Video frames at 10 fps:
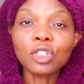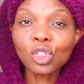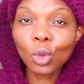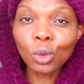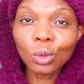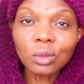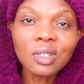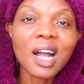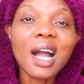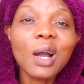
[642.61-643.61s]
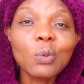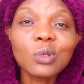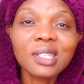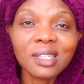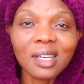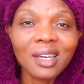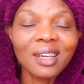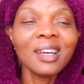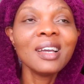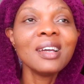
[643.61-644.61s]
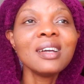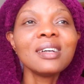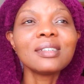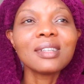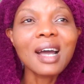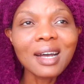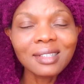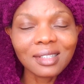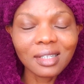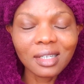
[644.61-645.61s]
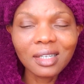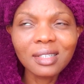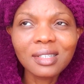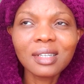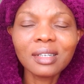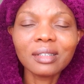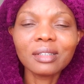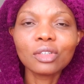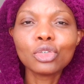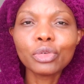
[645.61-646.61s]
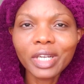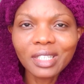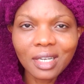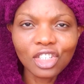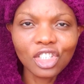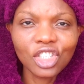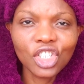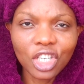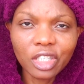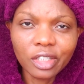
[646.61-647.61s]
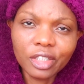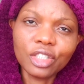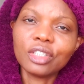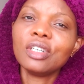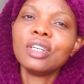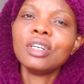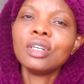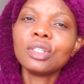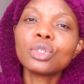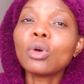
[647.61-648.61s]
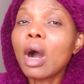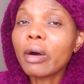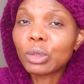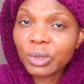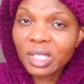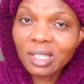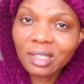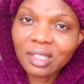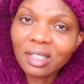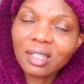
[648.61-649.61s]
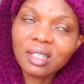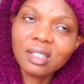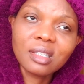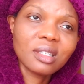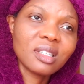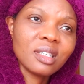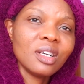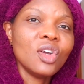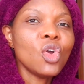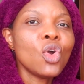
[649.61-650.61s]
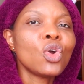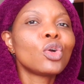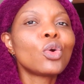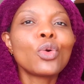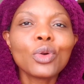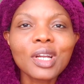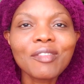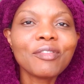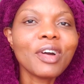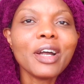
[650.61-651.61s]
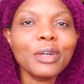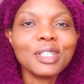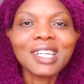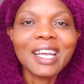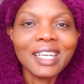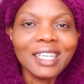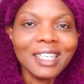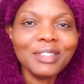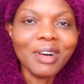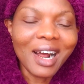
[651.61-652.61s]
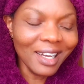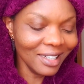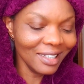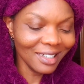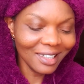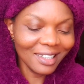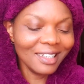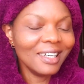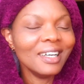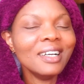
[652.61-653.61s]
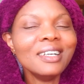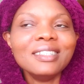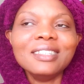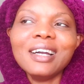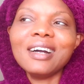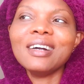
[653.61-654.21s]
school, I would say that is the greatest change to our routine in this coronavirus era. Yeah.